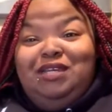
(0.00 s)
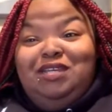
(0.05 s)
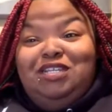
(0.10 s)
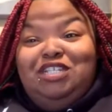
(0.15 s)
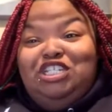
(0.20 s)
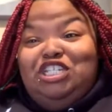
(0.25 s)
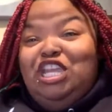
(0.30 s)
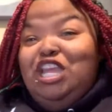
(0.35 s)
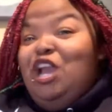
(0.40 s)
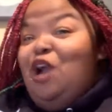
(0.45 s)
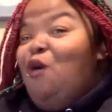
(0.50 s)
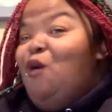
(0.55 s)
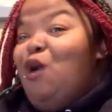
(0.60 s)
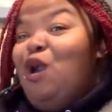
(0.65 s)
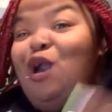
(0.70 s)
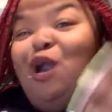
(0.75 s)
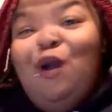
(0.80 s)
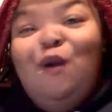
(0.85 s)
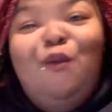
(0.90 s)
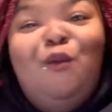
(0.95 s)
she gonna
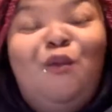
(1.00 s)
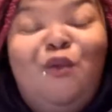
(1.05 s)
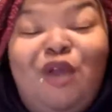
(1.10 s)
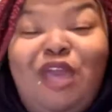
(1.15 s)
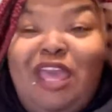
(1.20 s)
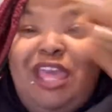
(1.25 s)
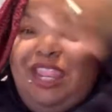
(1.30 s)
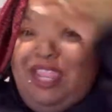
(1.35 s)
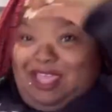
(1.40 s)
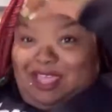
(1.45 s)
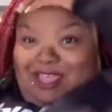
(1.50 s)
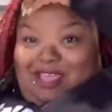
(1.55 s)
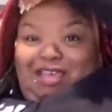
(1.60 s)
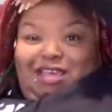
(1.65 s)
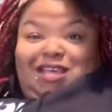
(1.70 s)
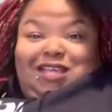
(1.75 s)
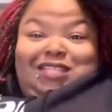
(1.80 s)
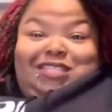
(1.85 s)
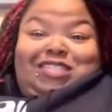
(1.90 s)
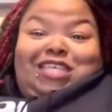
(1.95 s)
come with it.
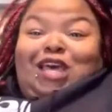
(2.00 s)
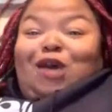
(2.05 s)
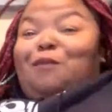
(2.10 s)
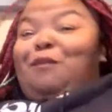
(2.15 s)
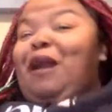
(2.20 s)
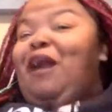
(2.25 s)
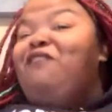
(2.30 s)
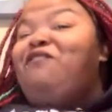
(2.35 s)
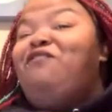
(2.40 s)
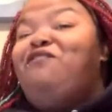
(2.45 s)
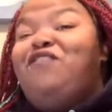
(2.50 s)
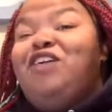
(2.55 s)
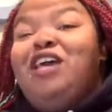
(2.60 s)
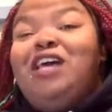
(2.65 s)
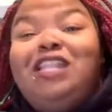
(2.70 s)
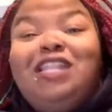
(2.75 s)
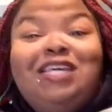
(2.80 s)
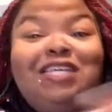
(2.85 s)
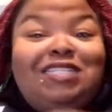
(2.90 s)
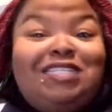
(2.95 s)
To my
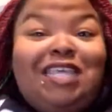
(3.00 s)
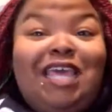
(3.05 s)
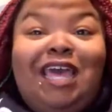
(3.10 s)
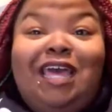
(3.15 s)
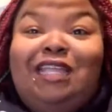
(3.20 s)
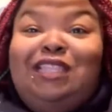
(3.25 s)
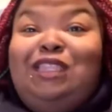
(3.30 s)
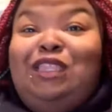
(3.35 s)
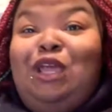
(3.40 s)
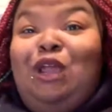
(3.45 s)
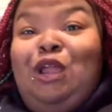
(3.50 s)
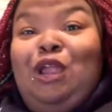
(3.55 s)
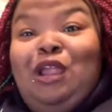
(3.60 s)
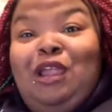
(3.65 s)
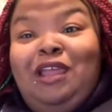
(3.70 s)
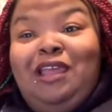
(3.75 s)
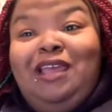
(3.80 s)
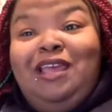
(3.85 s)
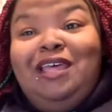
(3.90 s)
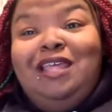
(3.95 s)
fellas out there,
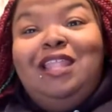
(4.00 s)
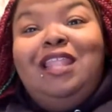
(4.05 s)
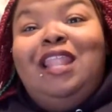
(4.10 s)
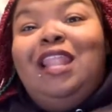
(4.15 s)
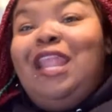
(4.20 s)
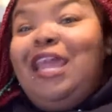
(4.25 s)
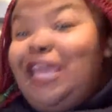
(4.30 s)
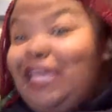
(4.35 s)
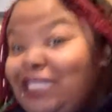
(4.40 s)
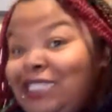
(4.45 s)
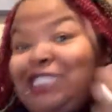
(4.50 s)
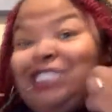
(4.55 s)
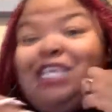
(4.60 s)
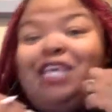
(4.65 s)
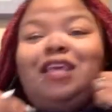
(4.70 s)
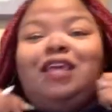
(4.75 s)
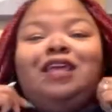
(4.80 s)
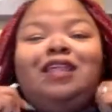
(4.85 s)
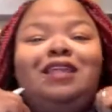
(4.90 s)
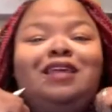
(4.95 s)

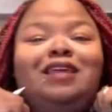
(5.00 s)
listen,